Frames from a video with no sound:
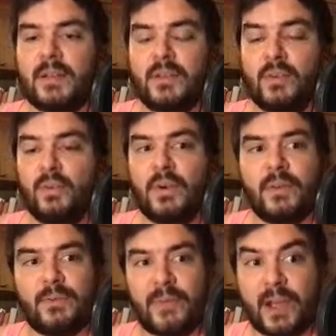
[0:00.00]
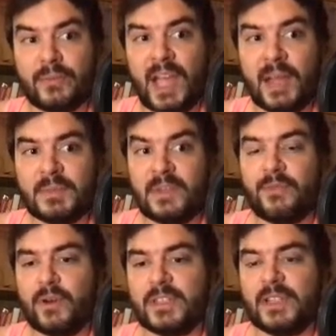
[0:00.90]
Two five times at
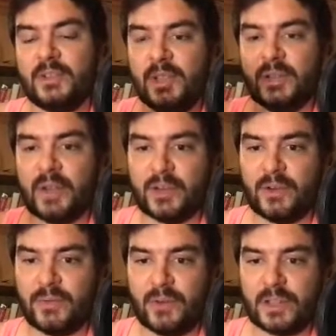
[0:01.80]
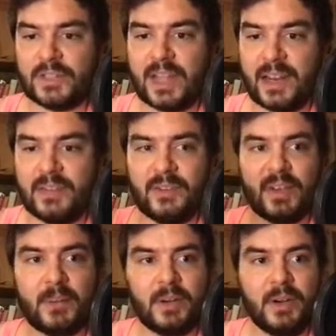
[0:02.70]
first until you get to the first uneven
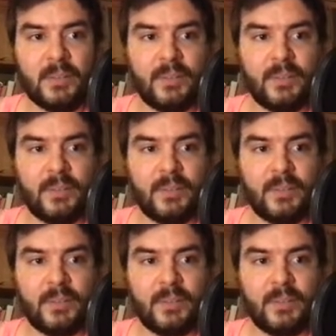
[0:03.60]
number.